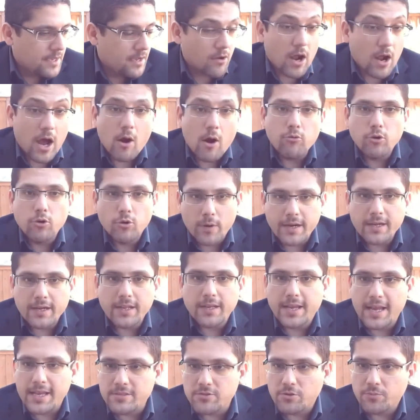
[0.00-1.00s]
Uh, how to
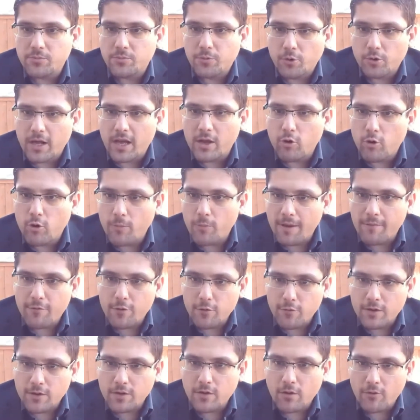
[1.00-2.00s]
write a case report. I hope
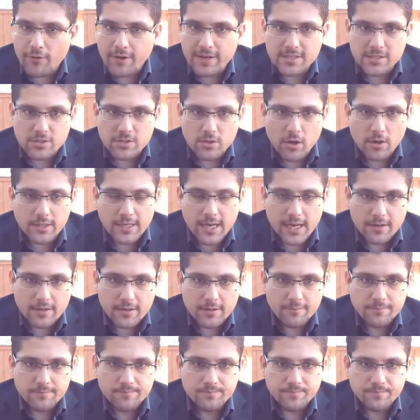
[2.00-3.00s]
everyone already saw
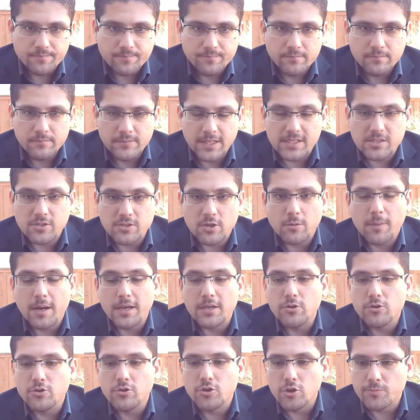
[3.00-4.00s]
that. That's on
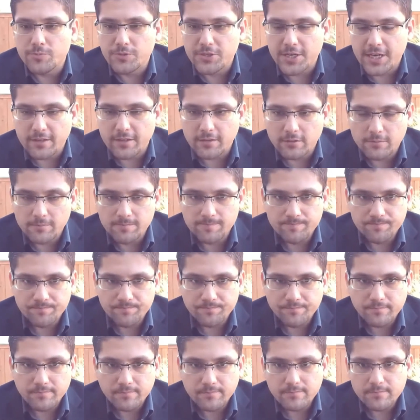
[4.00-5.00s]
my YouTube channel.
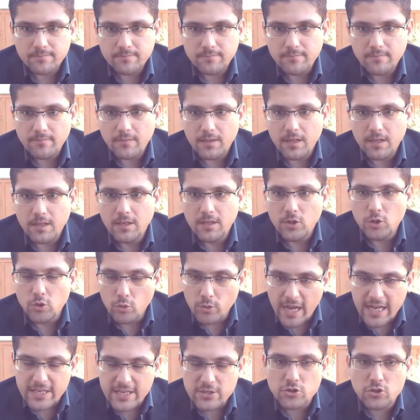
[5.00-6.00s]

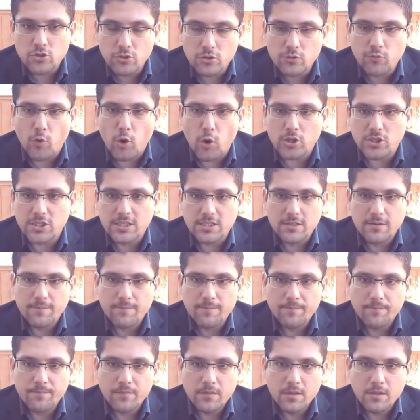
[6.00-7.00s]
You guys should watch it
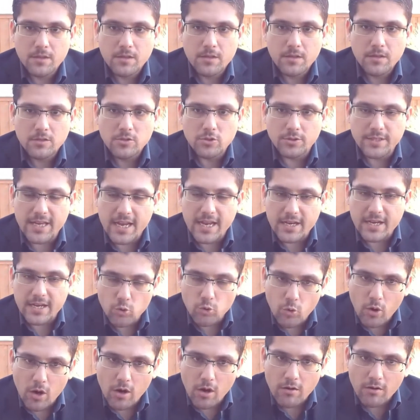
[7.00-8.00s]
so that
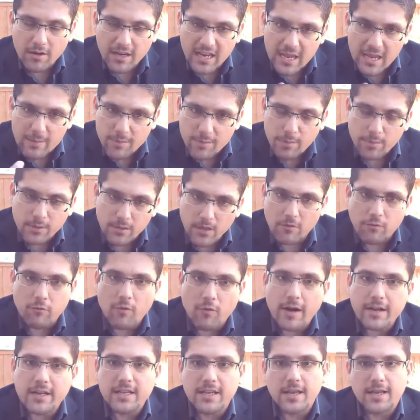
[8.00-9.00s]
you are capable
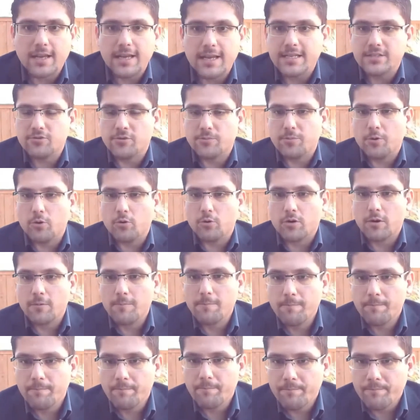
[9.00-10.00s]
of writing a case report.
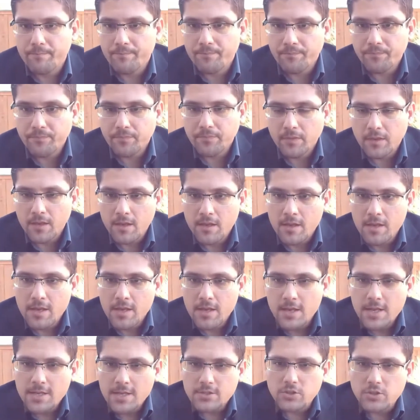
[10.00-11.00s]

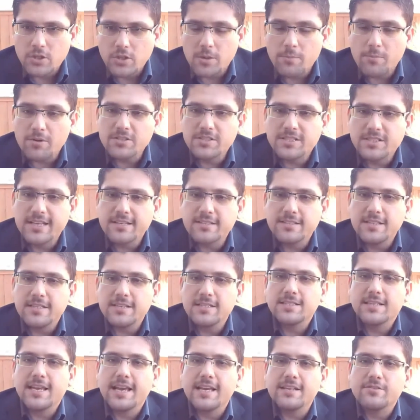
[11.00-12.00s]
So number
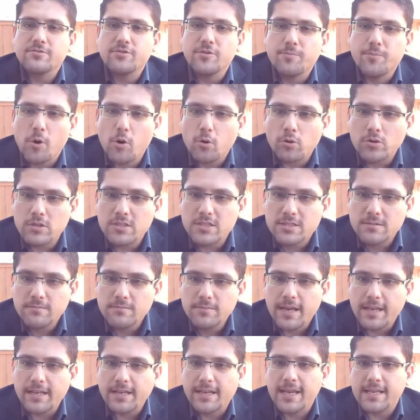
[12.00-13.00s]
six is case
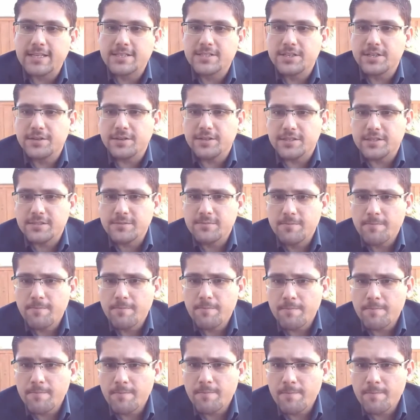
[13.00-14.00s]
reports and case series.